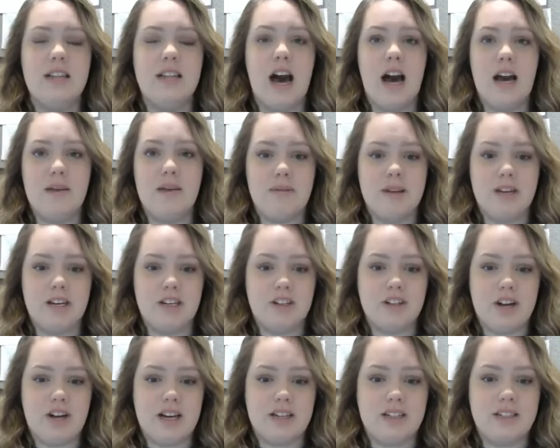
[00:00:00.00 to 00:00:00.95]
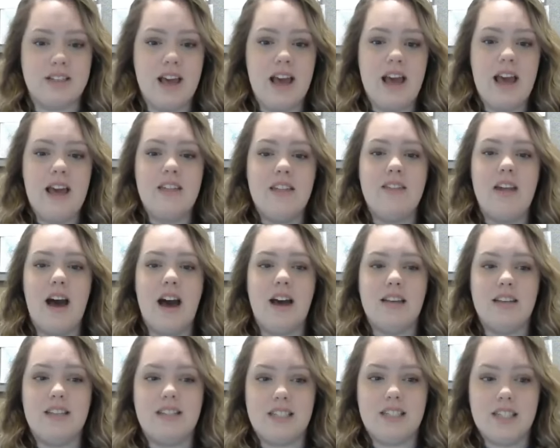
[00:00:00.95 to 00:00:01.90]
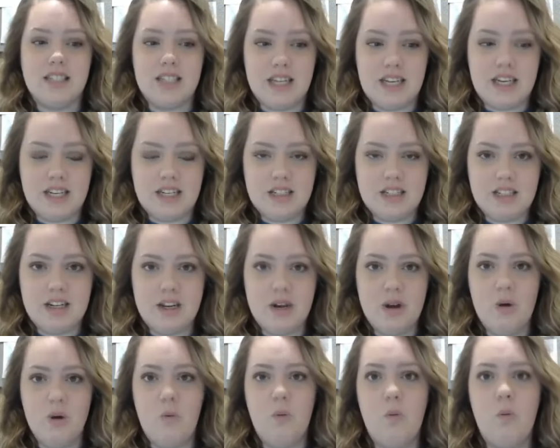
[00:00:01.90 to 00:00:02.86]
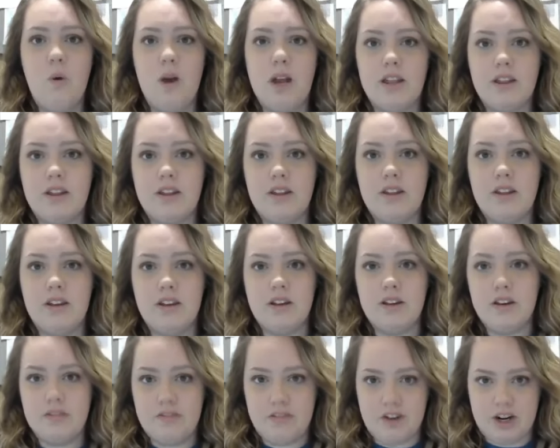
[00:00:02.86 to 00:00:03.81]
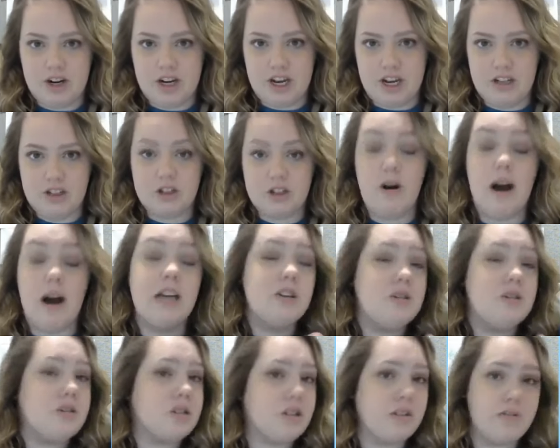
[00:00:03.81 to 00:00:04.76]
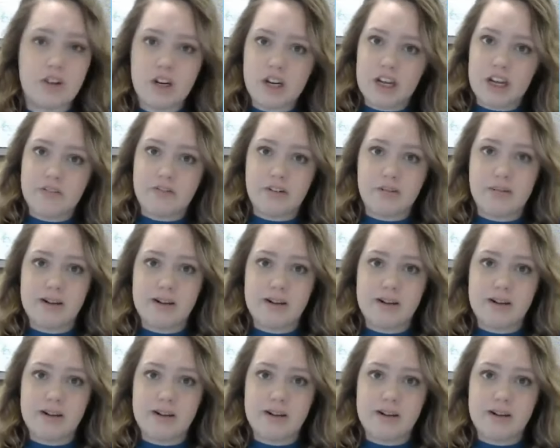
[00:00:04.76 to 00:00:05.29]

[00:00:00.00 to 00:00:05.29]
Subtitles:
the IP address that is linked with ConvertKit. So I use ConvertKit for